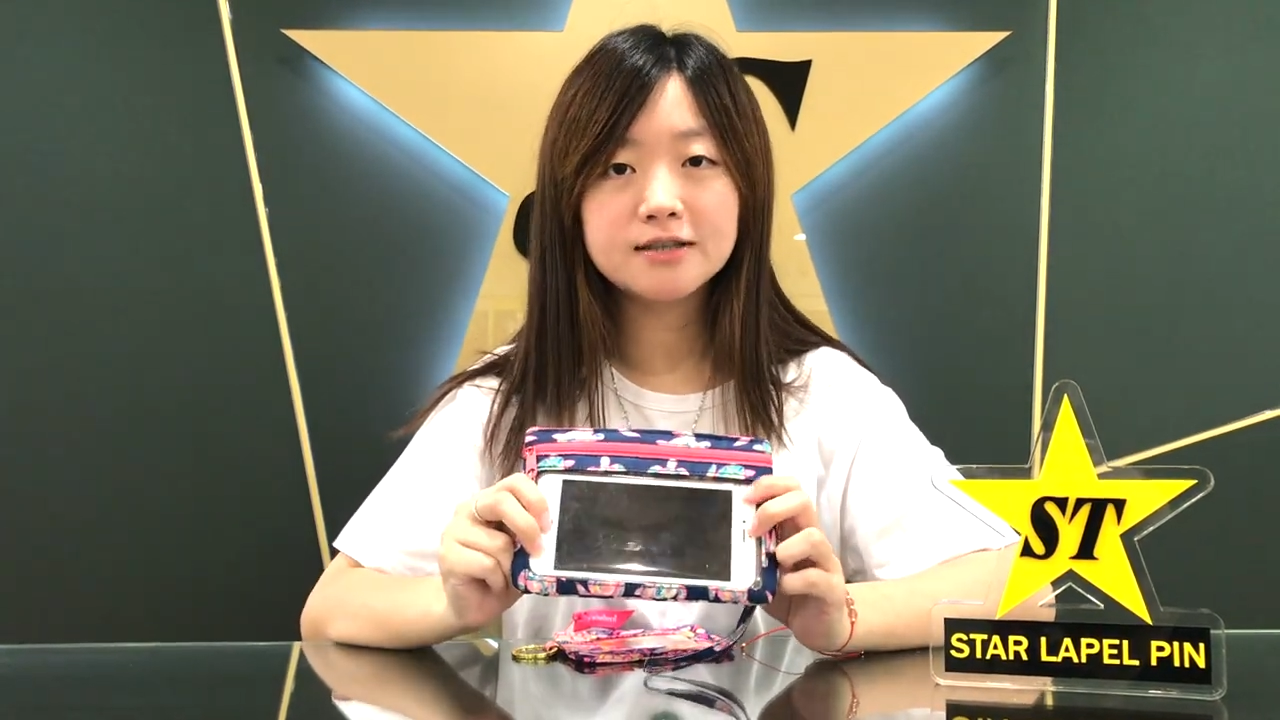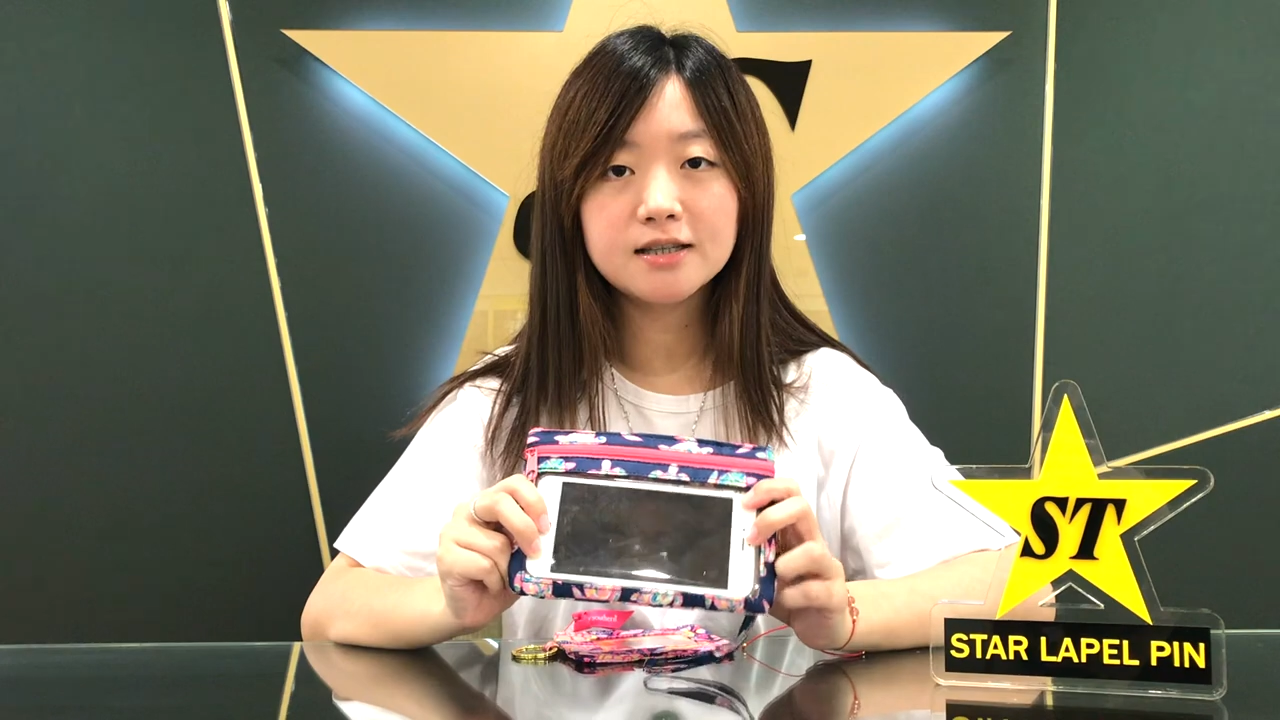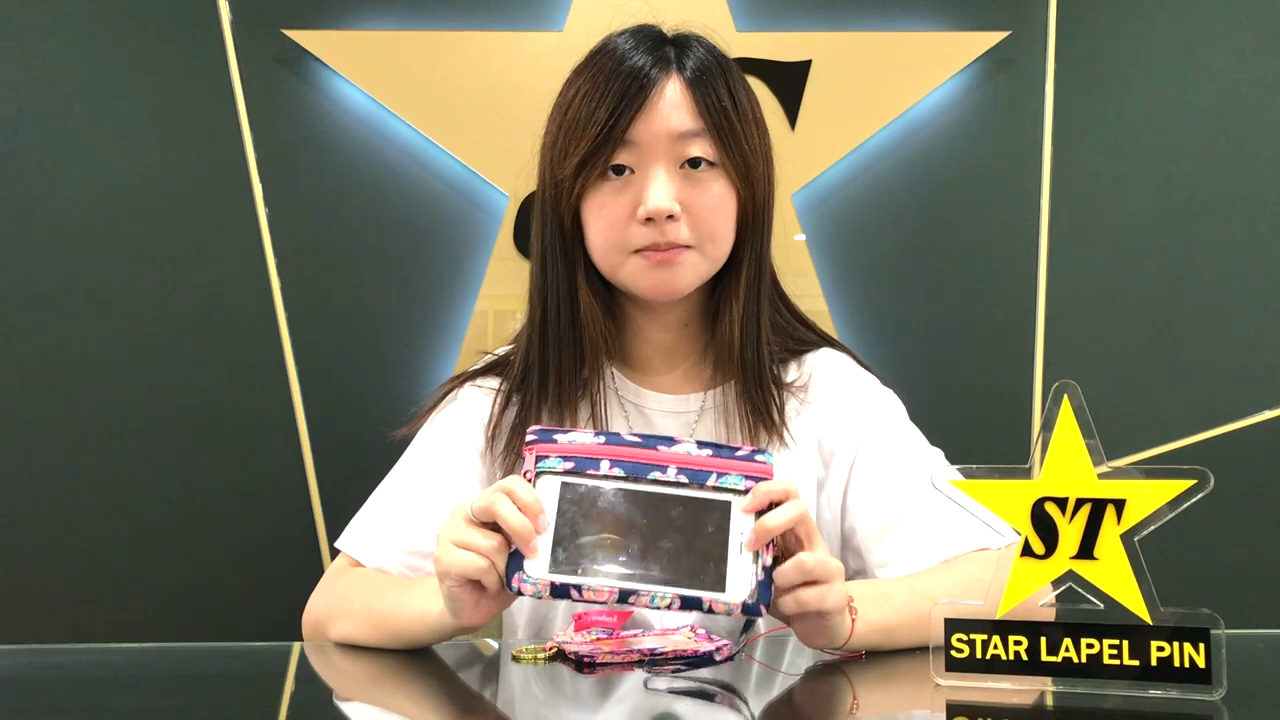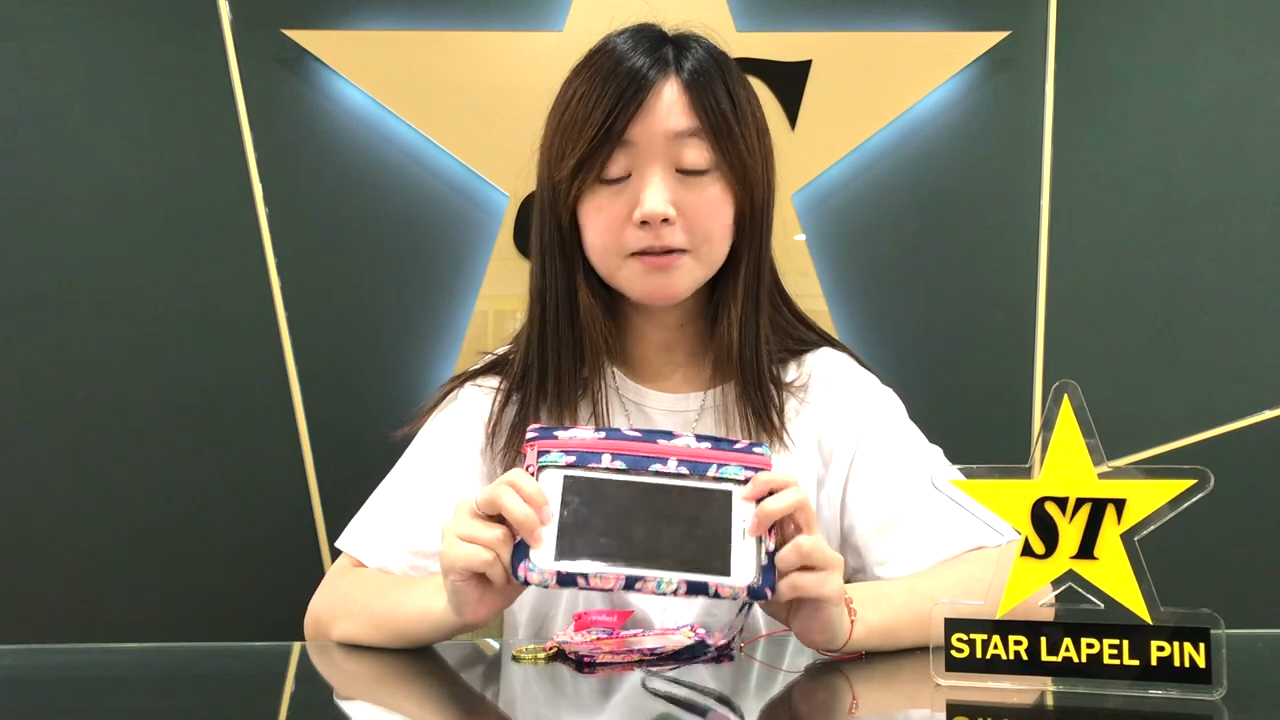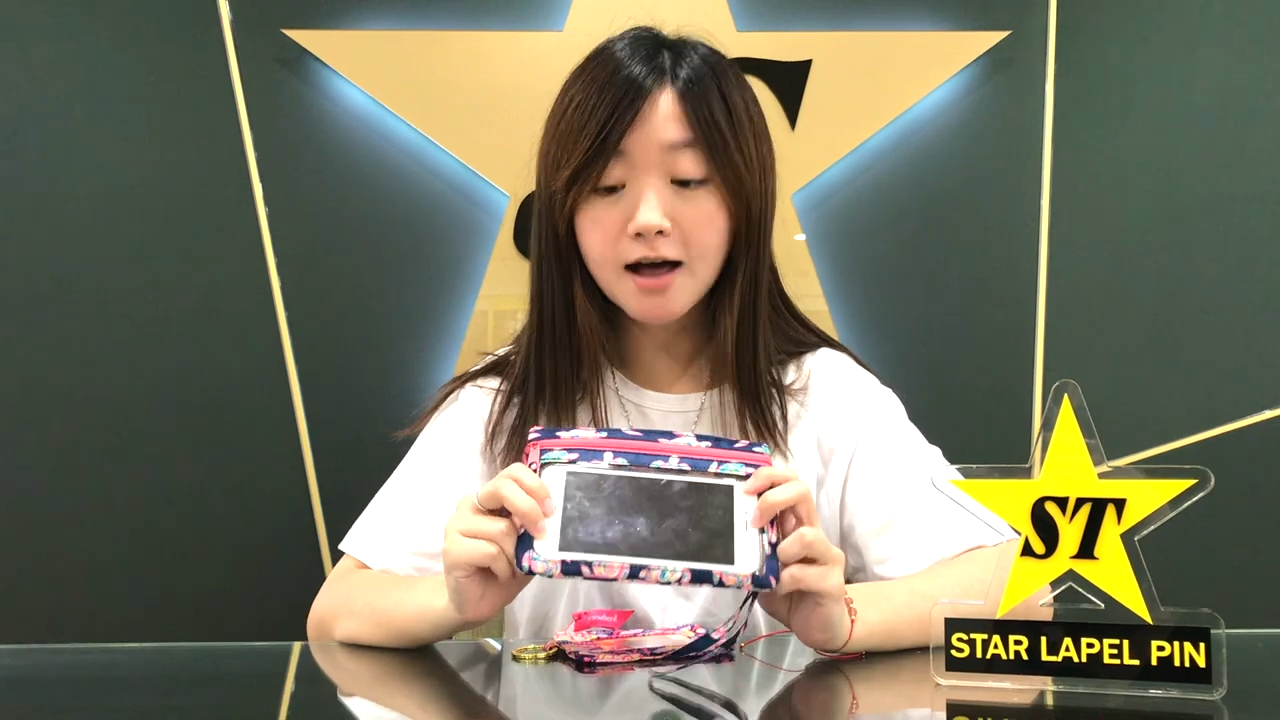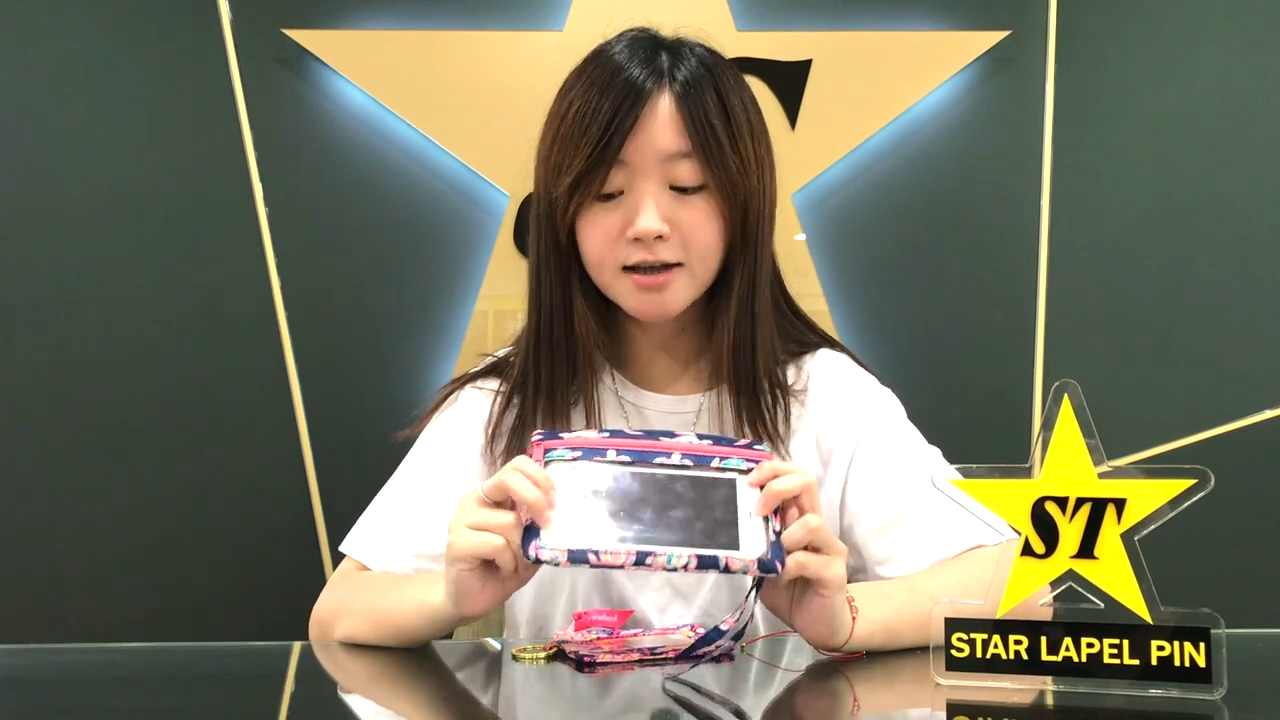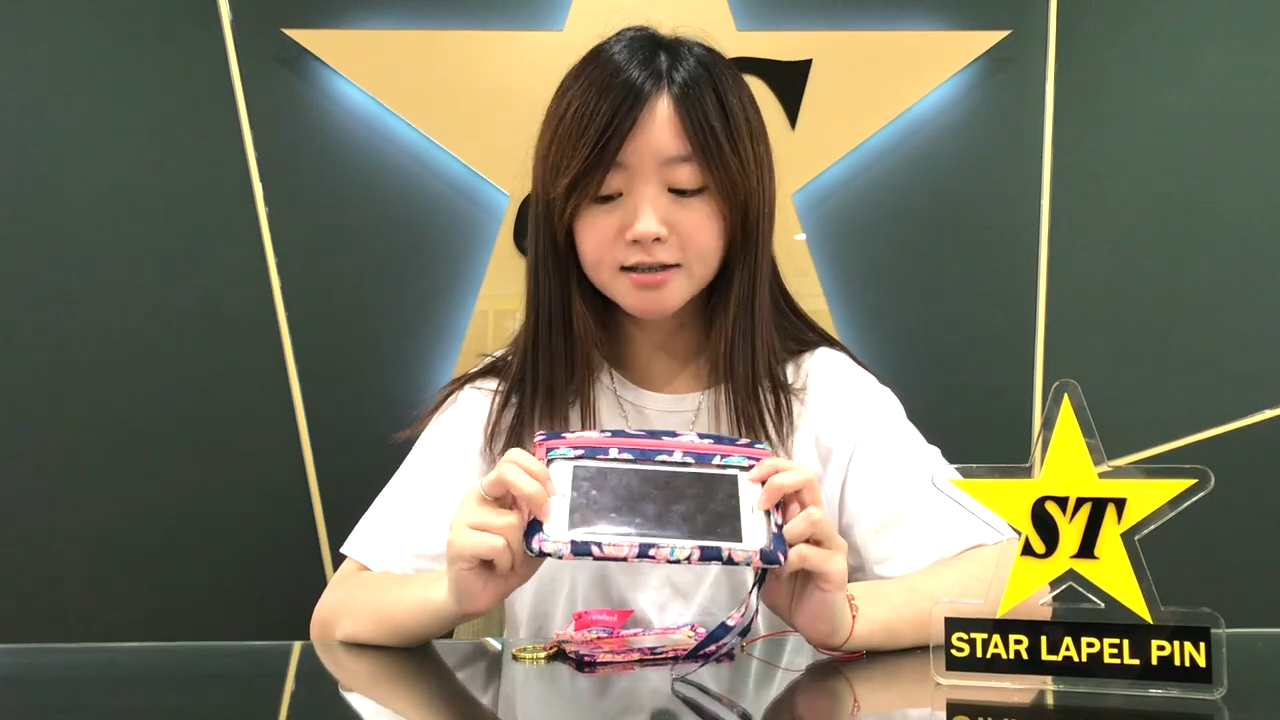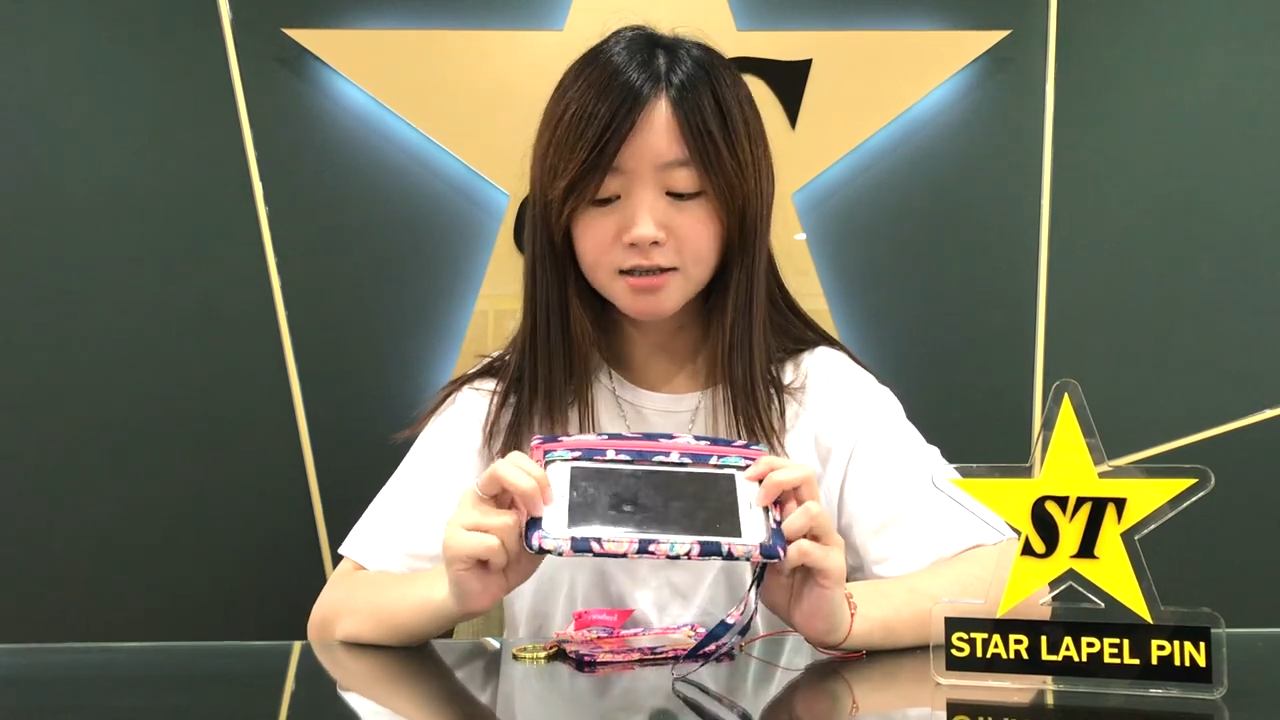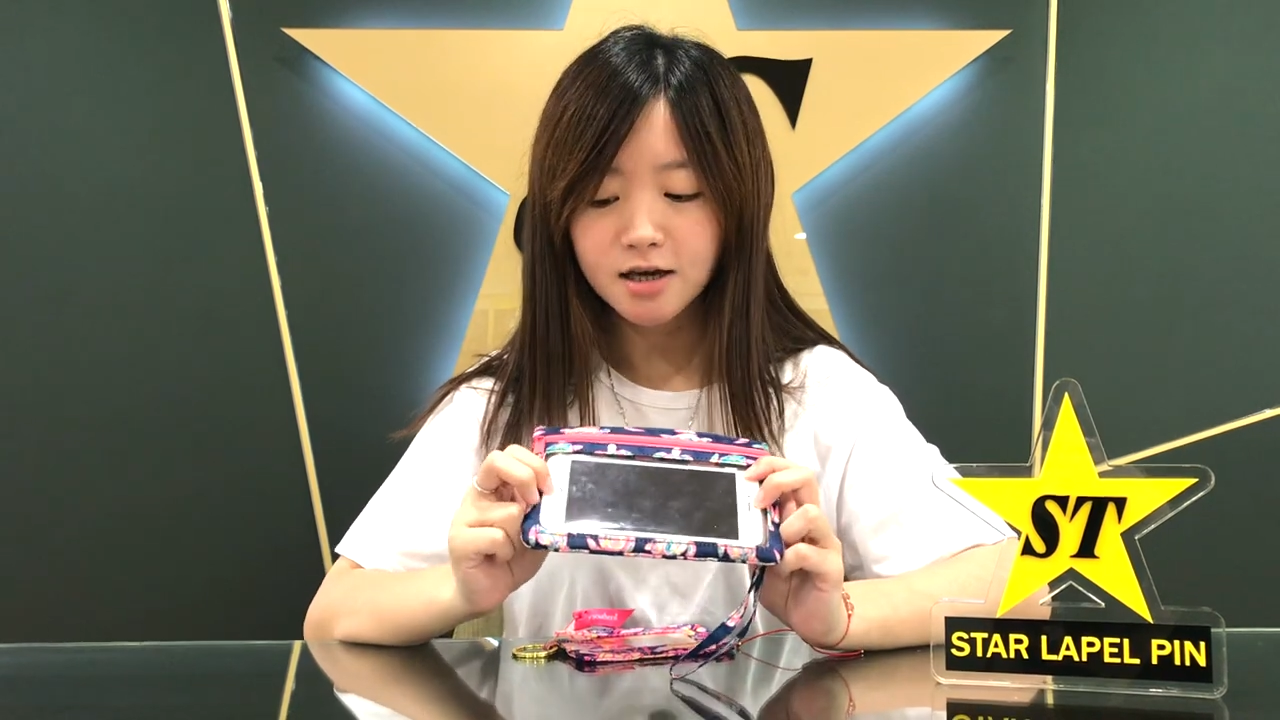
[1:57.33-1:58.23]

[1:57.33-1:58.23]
6 Plus,